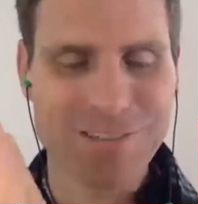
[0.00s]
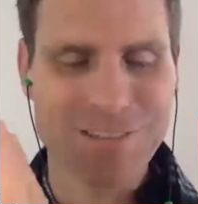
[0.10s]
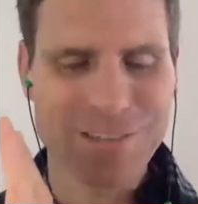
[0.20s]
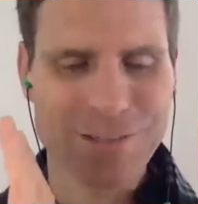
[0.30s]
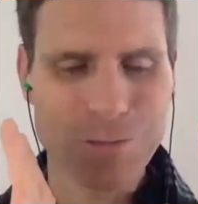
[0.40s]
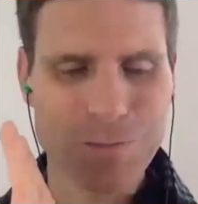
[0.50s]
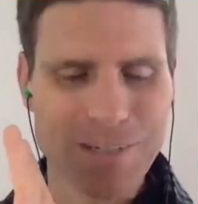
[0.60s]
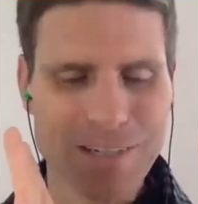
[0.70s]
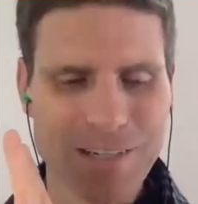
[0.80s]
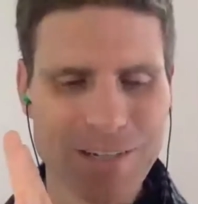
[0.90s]
super
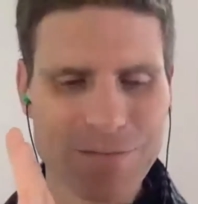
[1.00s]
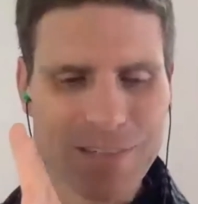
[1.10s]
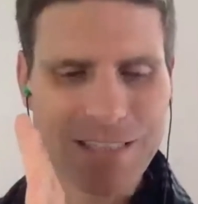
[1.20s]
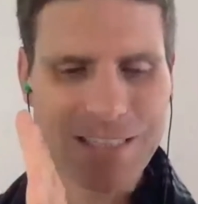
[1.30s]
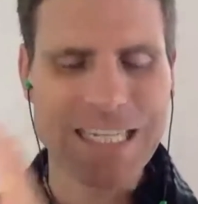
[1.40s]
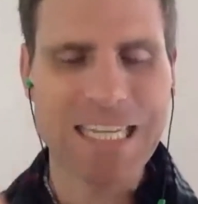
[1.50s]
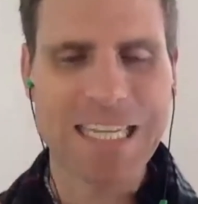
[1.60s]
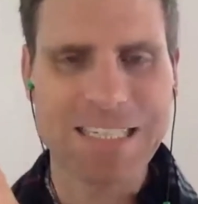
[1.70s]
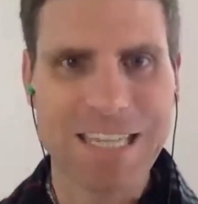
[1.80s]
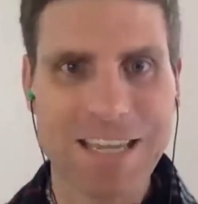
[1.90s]
kind of
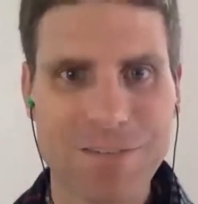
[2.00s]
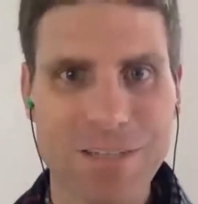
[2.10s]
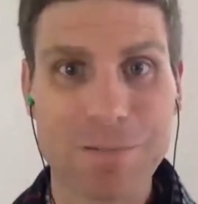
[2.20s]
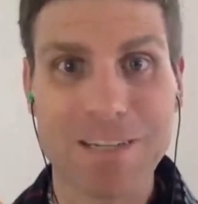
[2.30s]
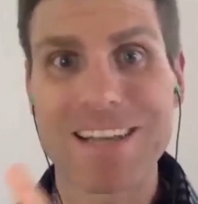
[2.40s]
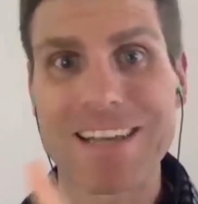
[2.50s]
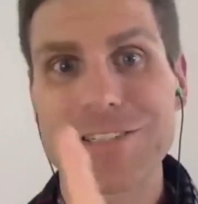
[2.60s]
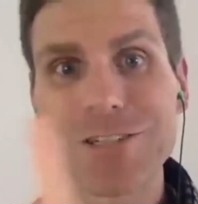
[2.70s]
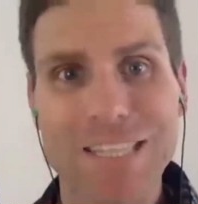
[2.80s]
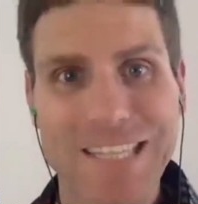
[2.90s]
tech savvy, but like
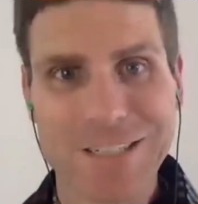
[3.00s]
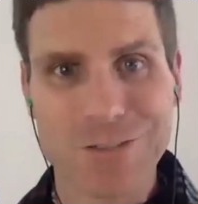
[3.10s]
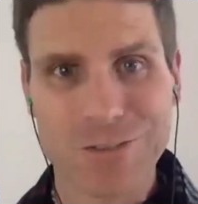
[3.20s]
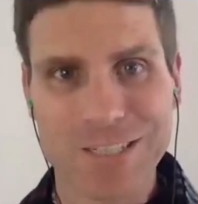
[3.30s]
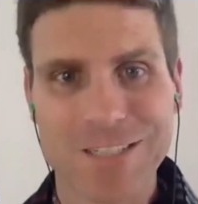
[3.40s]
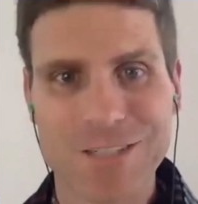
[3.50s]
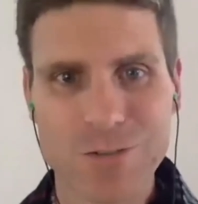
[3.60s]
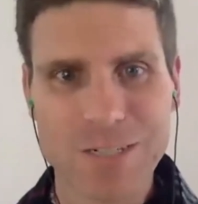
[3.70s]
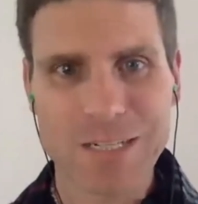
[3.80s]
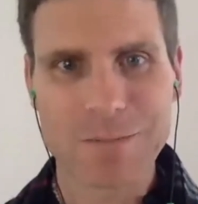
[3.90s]
to the extra
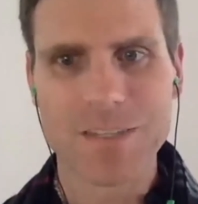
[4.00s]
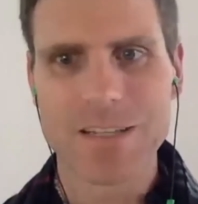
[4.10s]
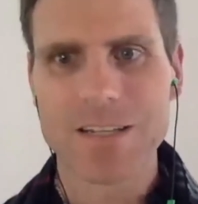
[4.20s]
extreme,